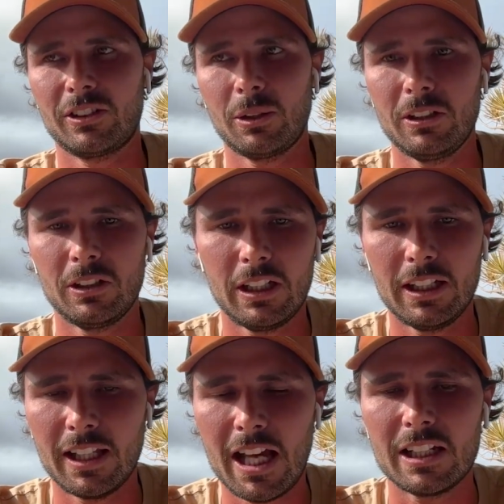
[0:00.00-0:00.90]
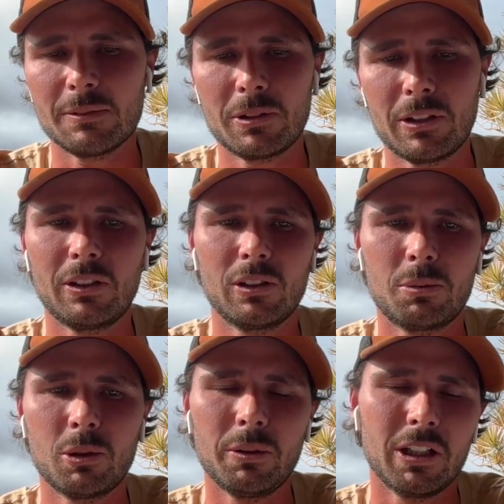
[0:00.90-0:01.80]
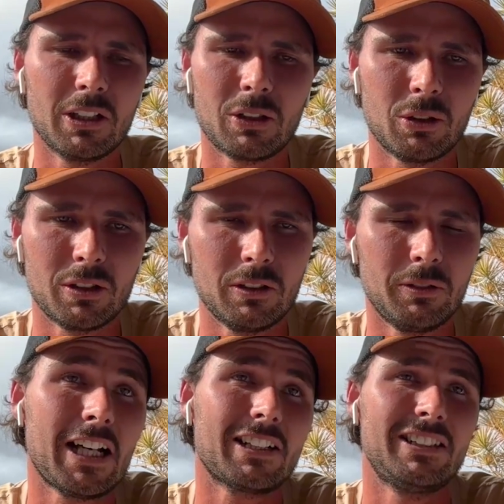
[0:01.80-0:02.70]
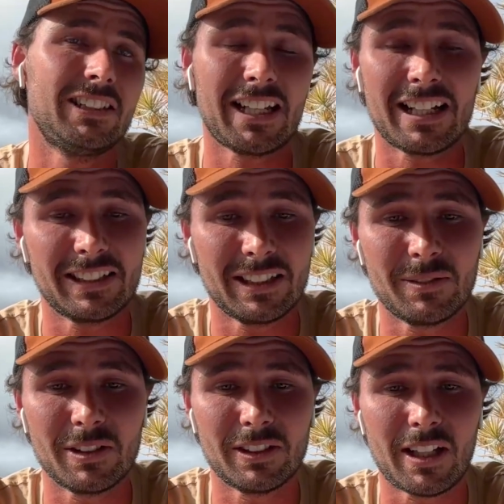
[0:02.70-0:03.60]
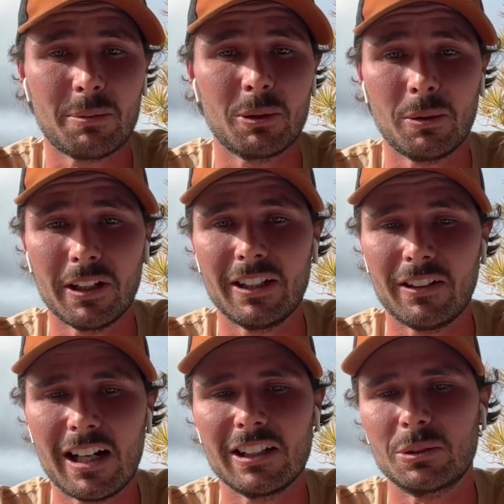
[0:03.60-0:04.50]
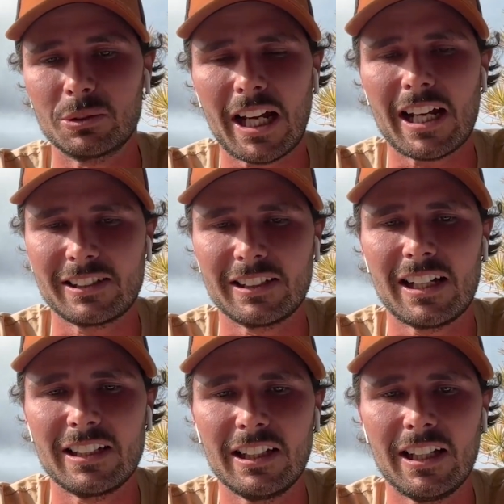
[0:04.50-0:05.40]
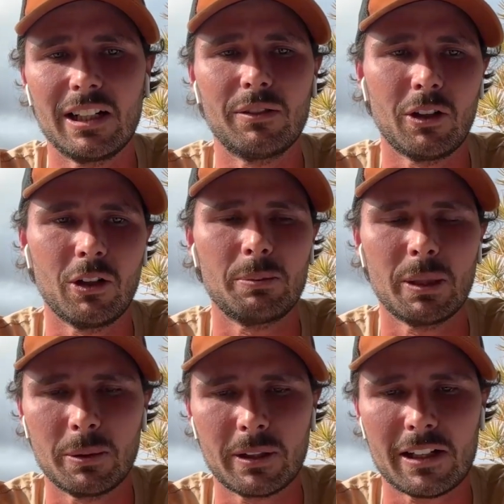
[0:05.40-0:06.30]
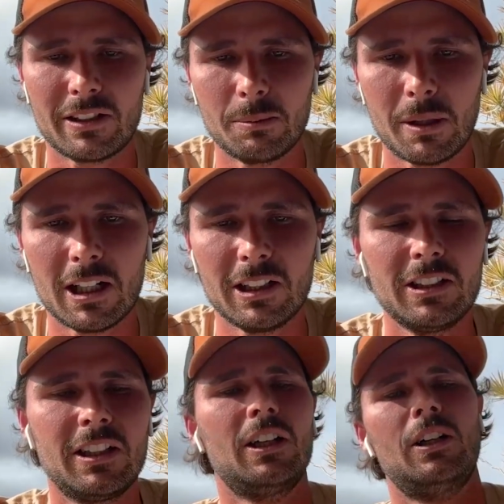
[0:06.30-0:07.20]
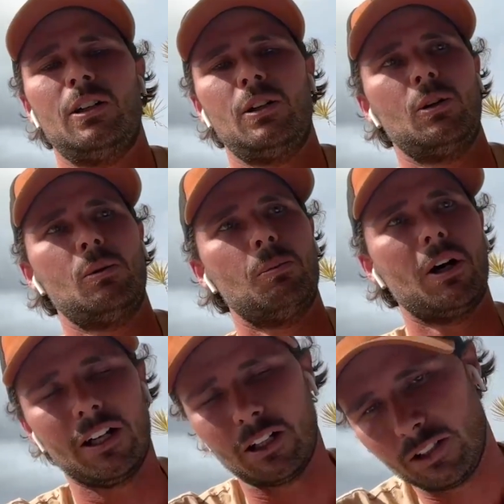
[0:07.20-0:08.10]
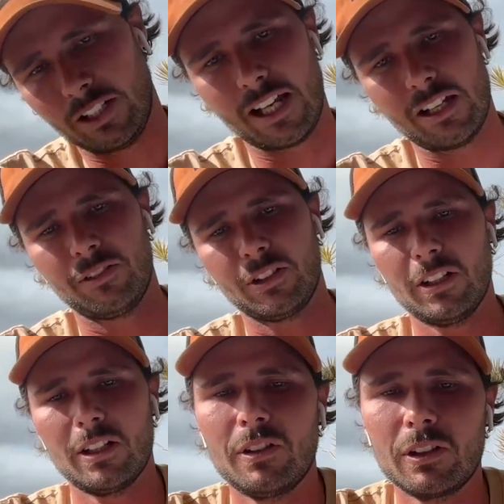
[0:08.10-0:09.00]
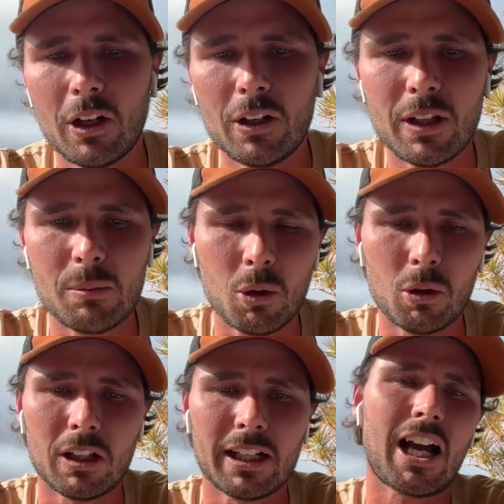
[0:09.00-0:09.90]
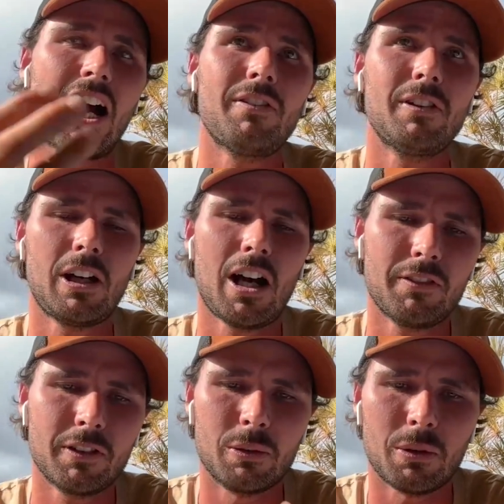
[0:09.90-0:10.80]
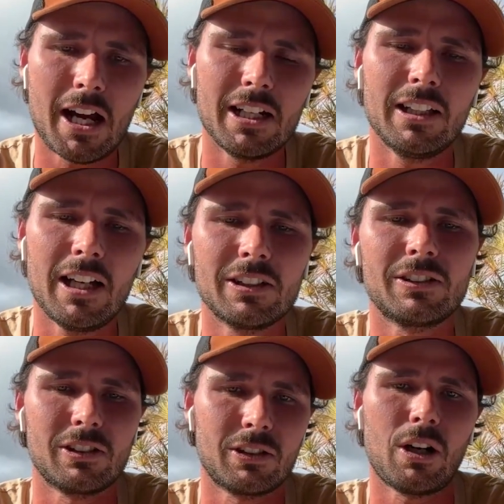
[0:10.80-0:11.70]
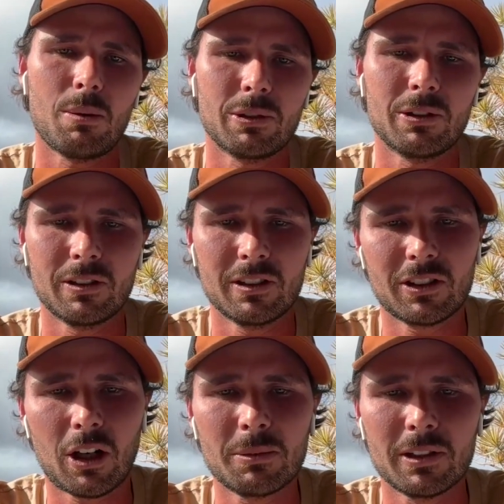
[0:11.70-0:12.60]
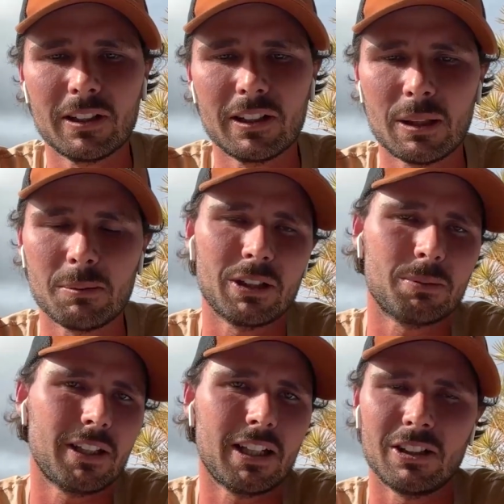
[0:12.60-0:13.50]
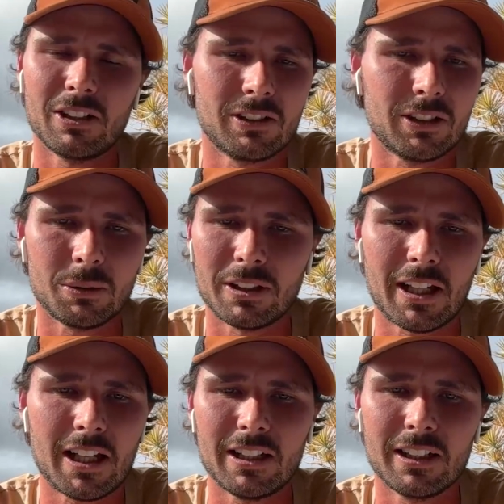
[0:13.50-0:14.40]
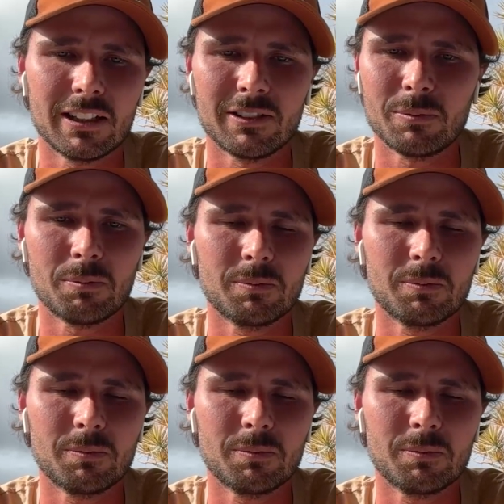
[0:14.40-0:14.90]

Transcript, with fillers: So in that particular pool, we only caught we actually didn't catch any fish in that pool, but there are little jacks and that in there, and I've heard of people catching bass. Yeah. But yeah, if you get if you go there more like after after the rain and that is the time to time to hit the Kimberleys, but then you got to deal with the heat and the